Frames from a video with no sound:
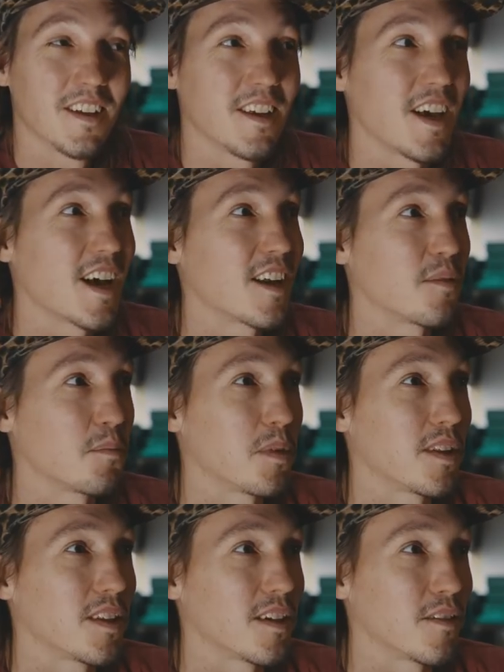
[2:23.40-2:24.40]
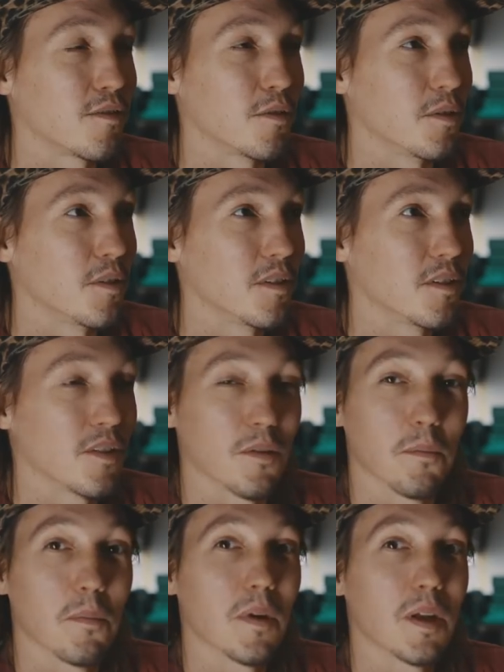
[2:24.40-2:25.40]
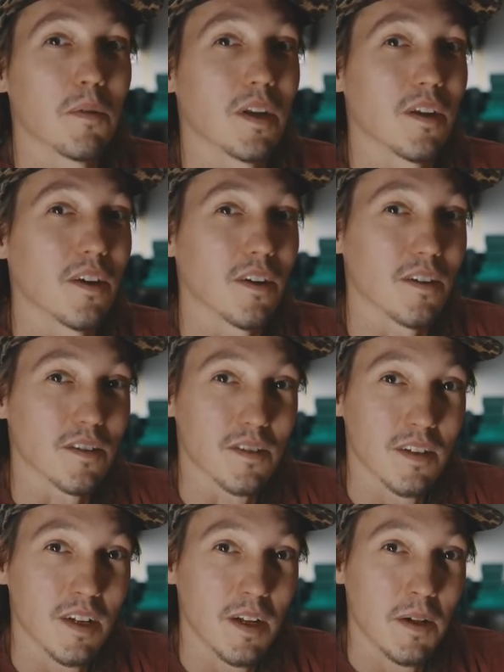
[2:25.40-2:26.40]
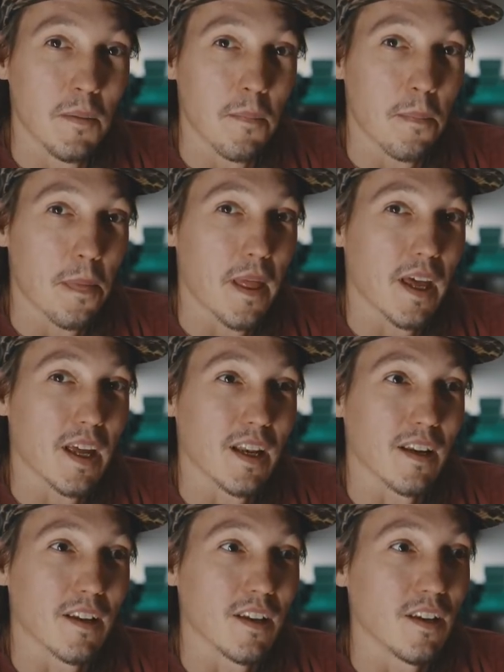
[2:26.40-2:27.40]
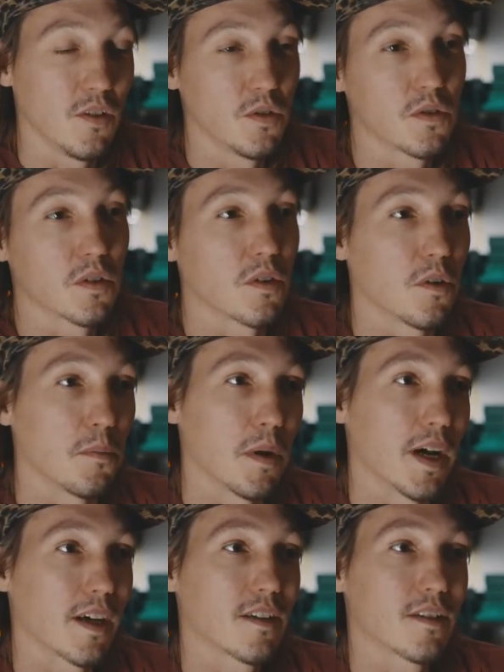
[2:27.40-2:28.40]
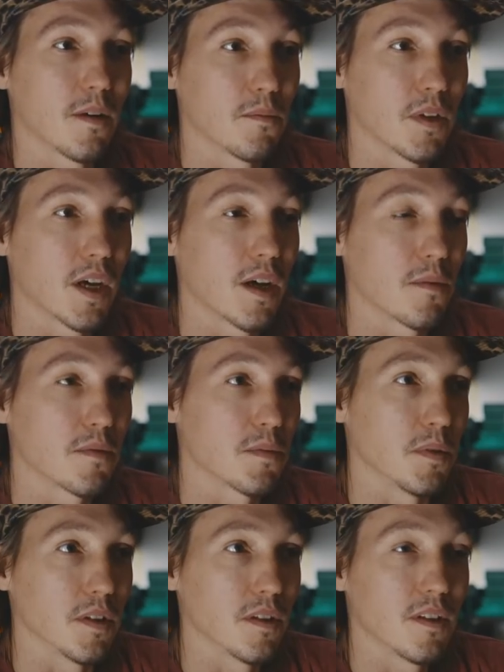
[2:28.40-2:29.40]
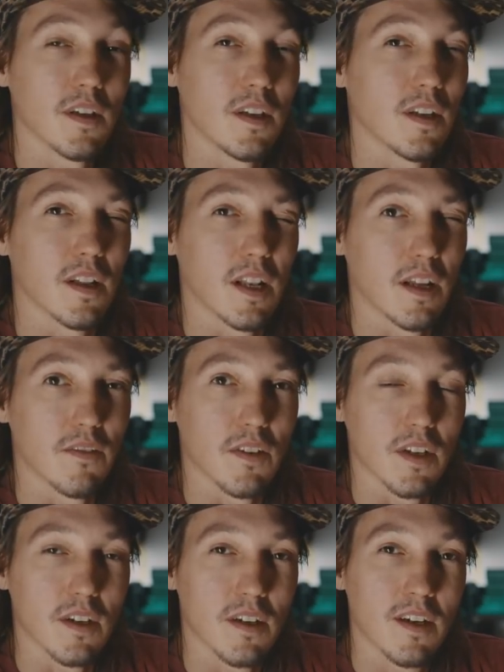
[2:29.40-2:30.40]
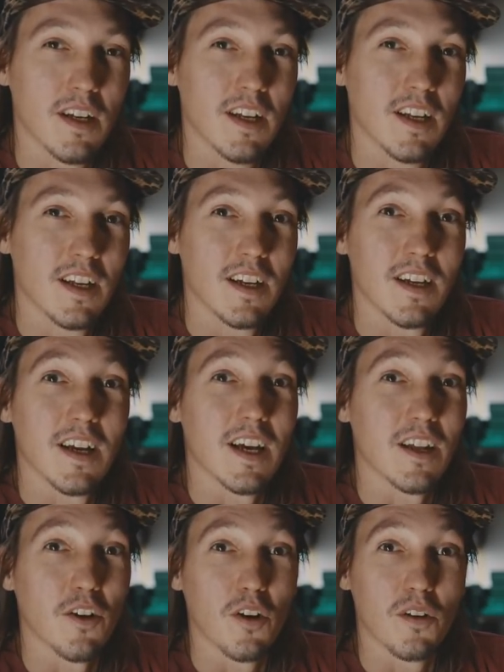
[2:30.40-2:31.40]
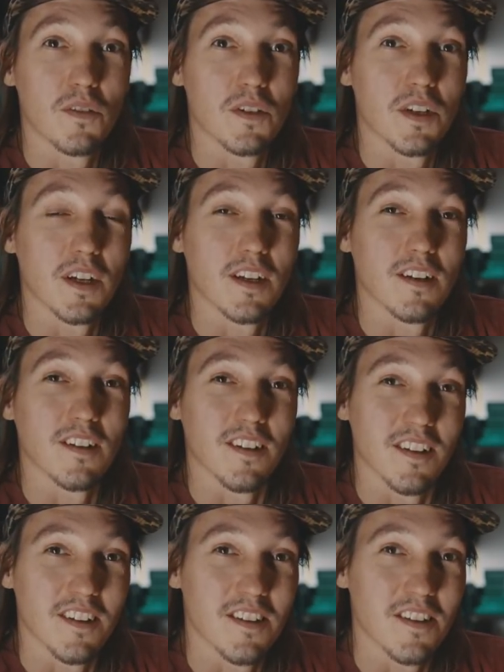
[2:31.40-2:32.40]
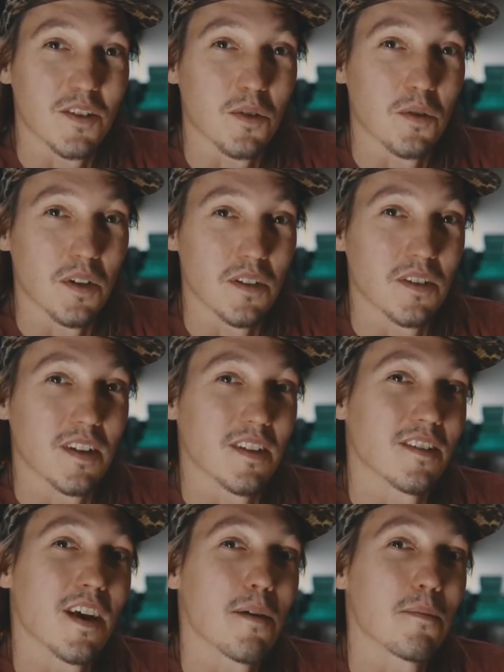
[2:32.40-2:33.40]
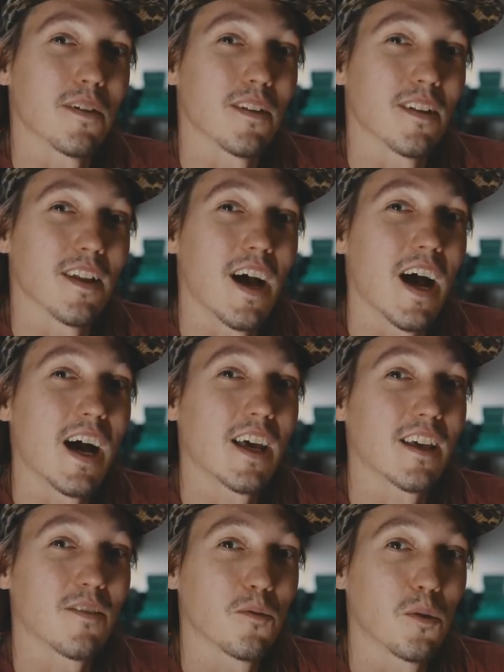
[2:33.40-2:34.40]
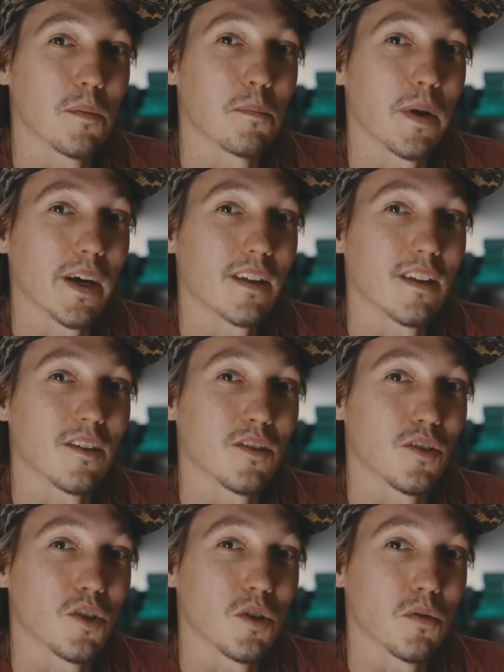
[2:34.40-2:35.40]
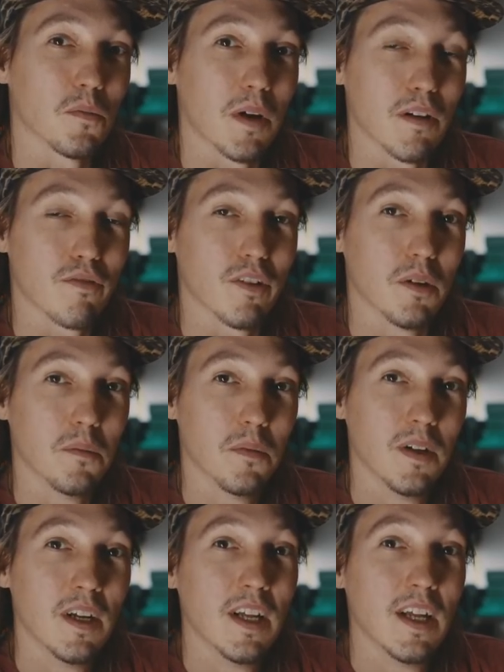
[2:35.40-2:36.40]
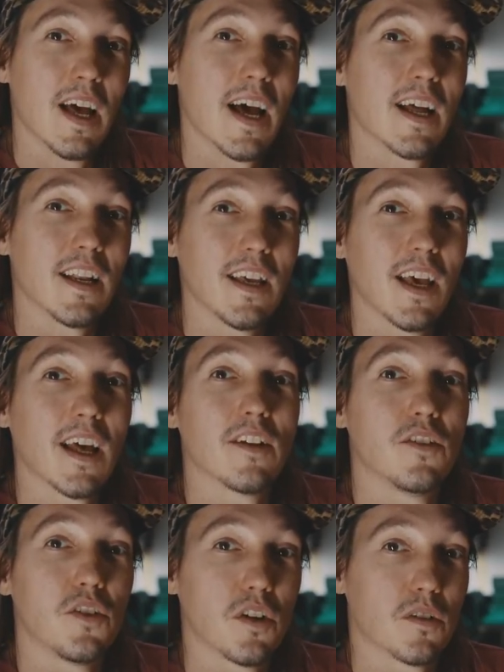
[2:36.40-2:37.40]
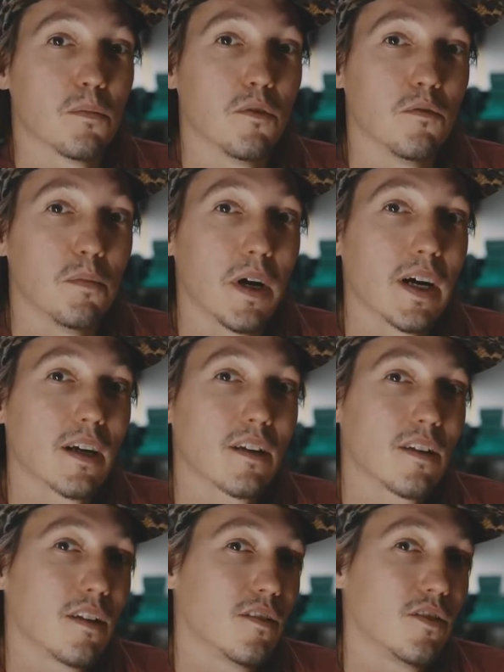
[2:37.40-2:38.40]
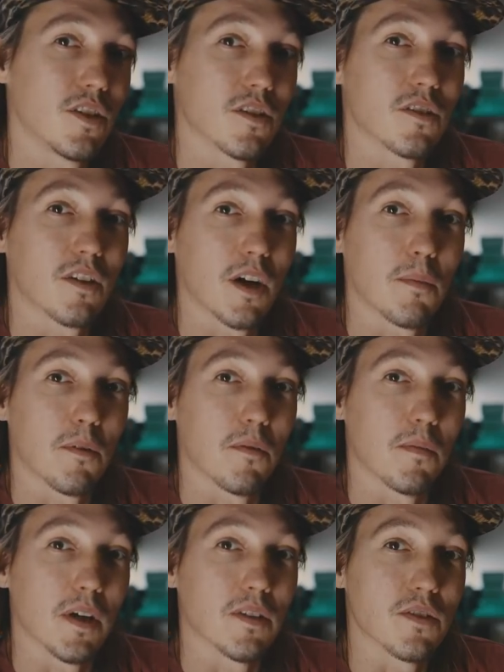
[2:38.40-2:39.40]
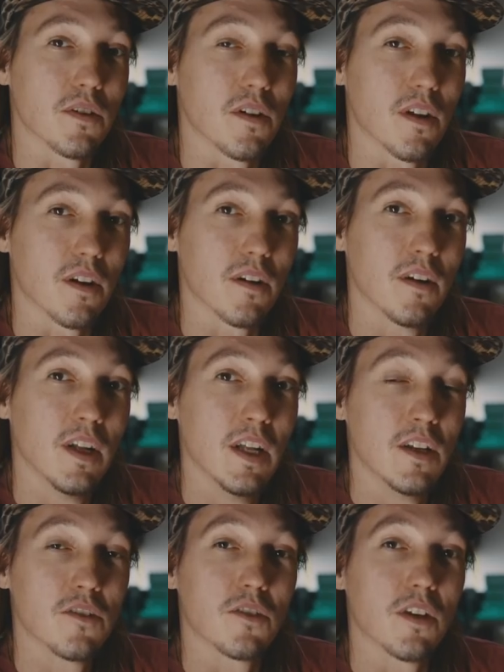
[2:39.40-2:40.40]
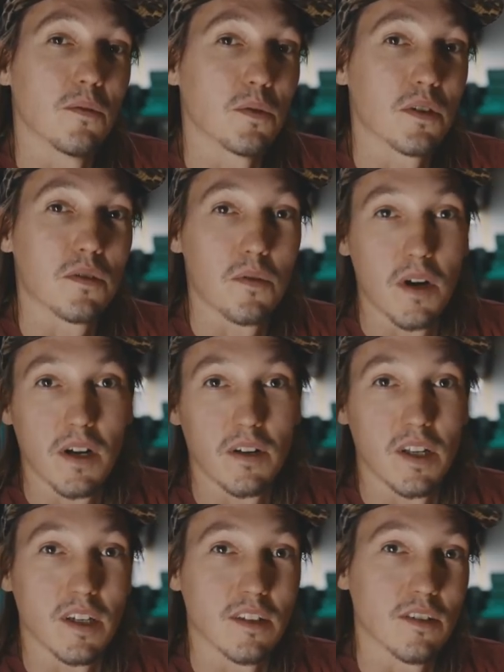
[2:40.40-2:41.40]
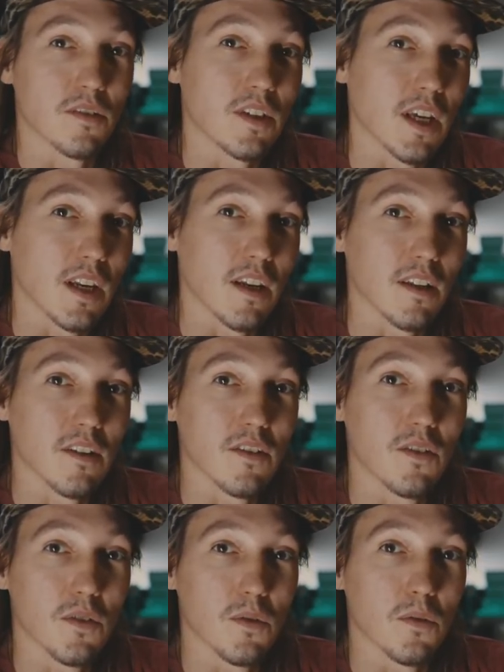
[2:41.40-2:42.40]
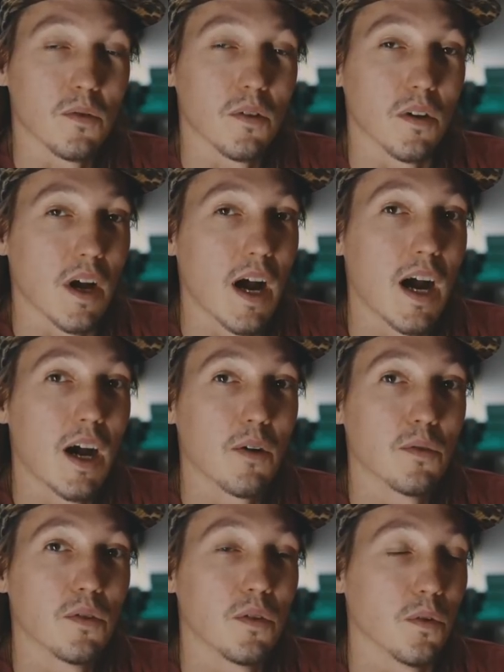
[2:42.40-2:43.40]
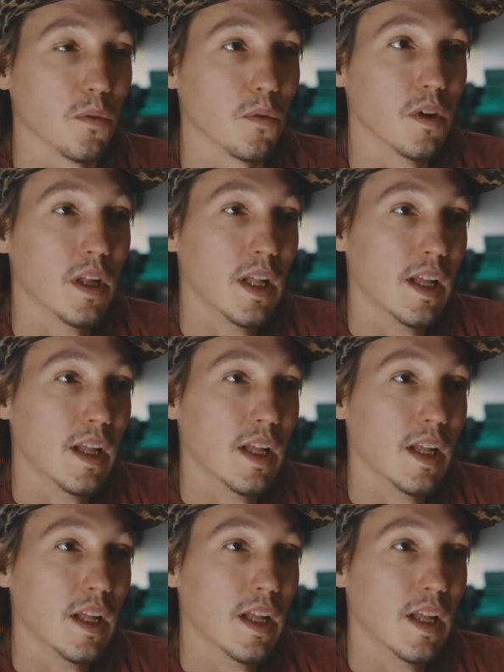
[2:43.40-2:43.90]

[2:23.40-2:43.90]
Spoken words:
he hadn't been there for, you know, many, many years. And he used to go back sometimes, but he didn't live there. And all of a sudden, this coincidence happened. I went back there to shoot my film, and he had just moved back, just a couple of months earlier. So he was struggling to get into, you know, how to